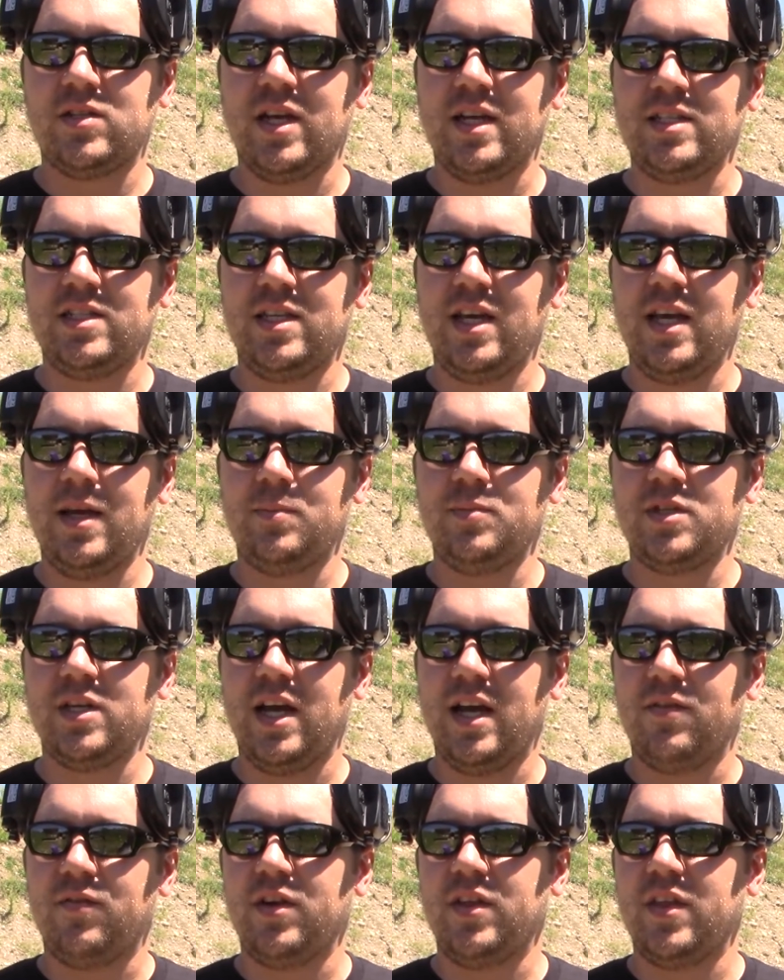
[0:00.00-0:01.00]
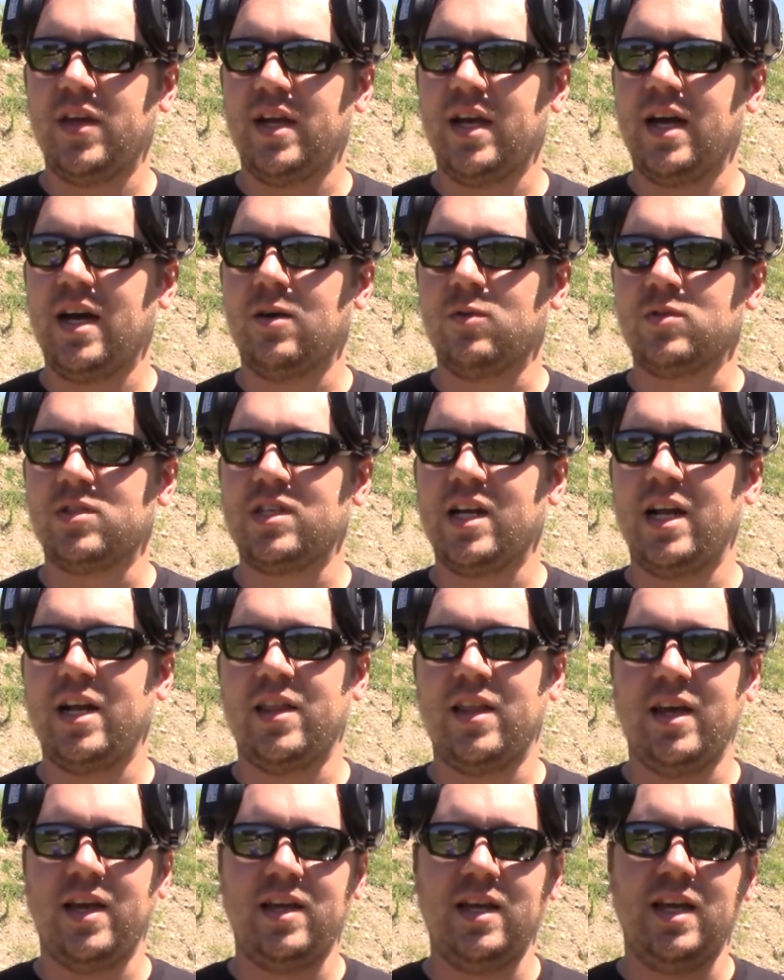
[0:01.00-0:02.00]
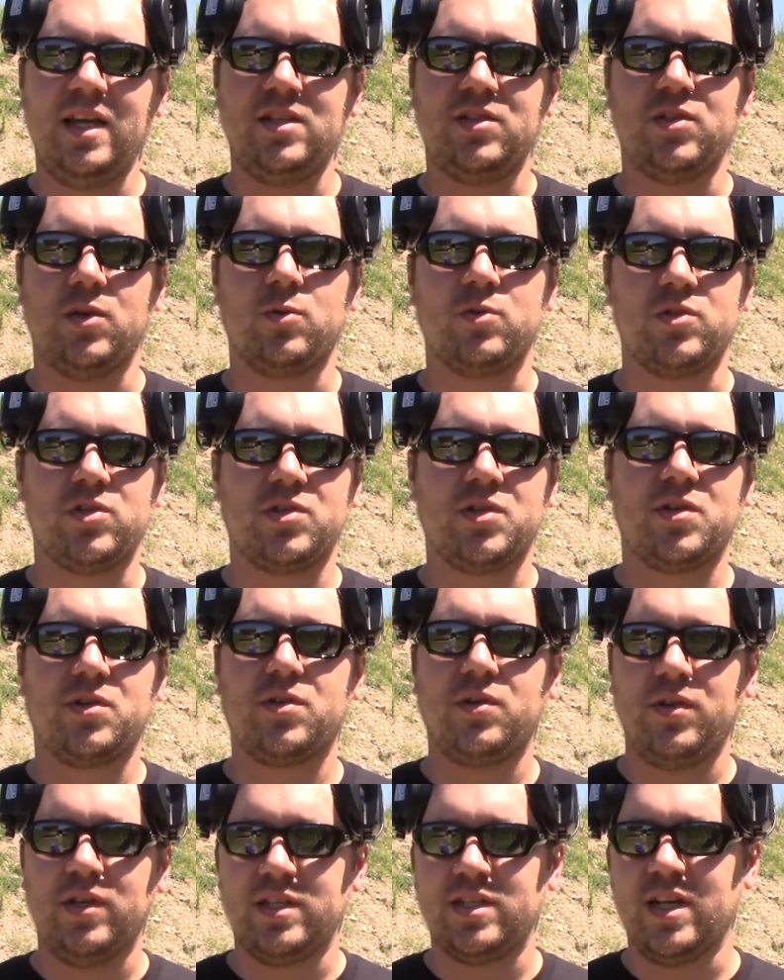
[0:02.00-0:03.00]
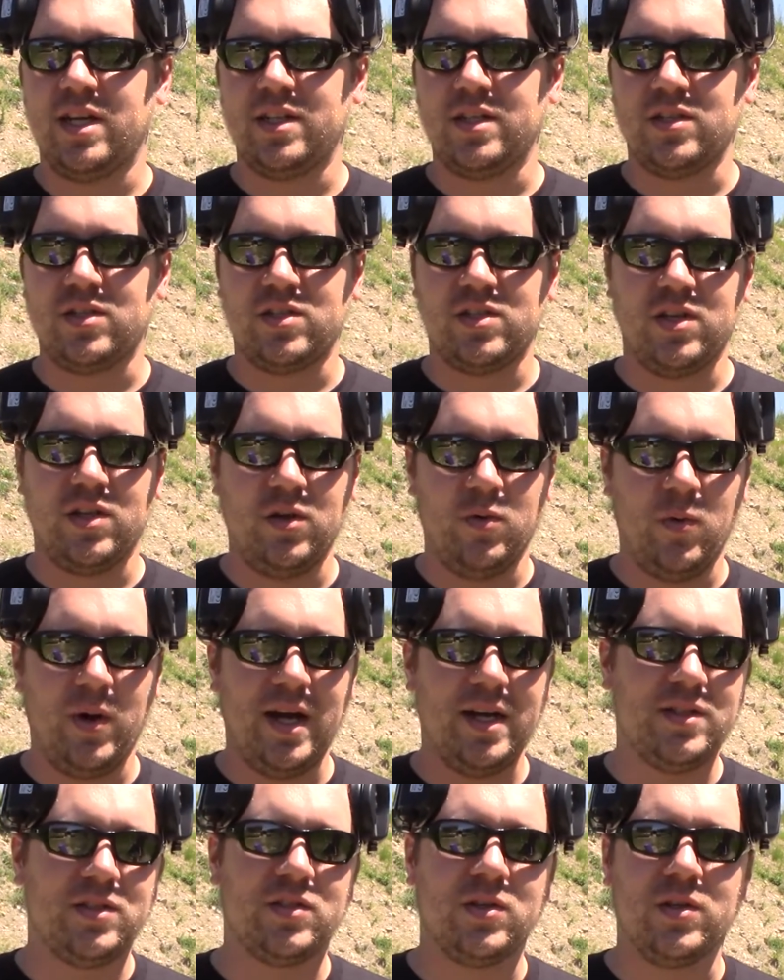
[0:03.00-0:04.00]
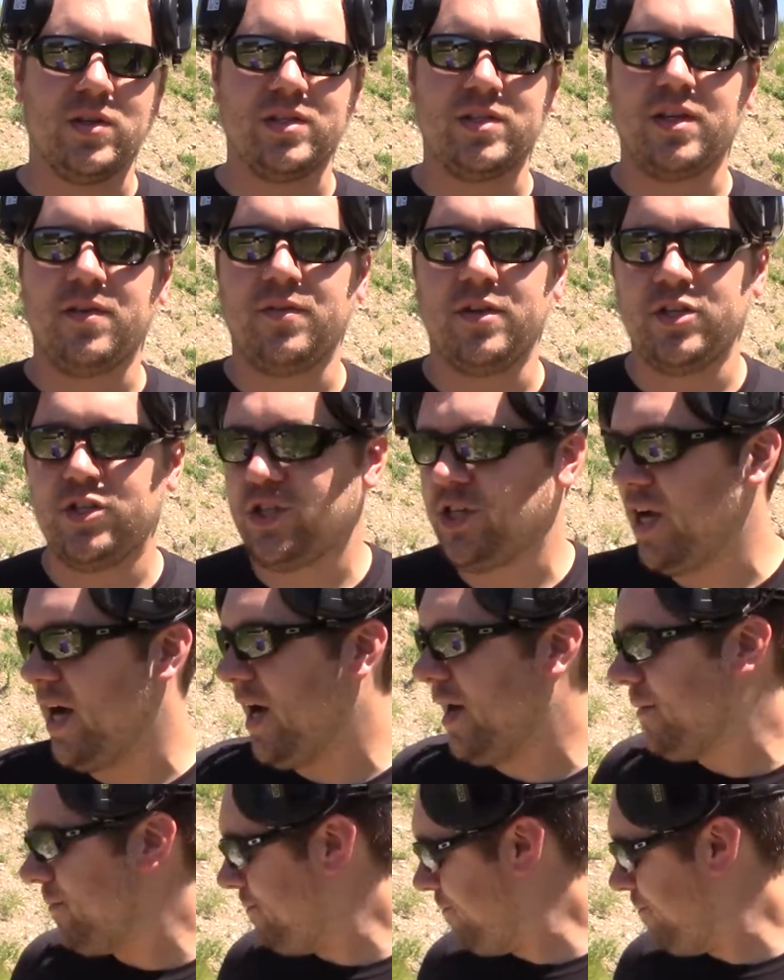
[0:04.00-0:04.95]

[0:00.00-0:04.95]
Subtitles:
I taped everything outside of that A-zone circle that's on the silhouette, so let's give it a shot.